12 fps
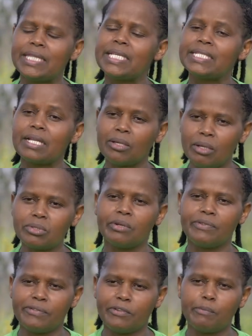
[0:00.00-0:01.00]
There's a lot
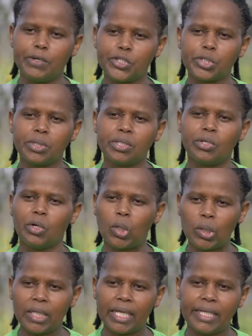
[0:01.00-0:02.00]
of information
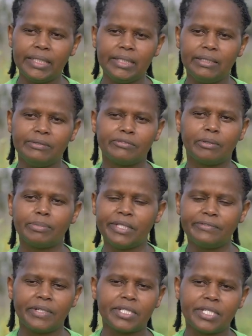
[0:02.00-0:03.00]
online from
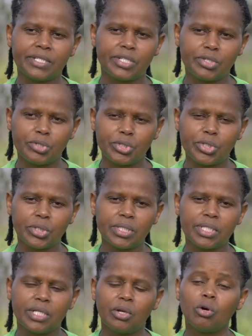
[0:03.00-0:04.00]
different
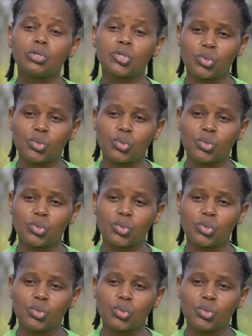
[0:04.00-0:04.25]
institutions on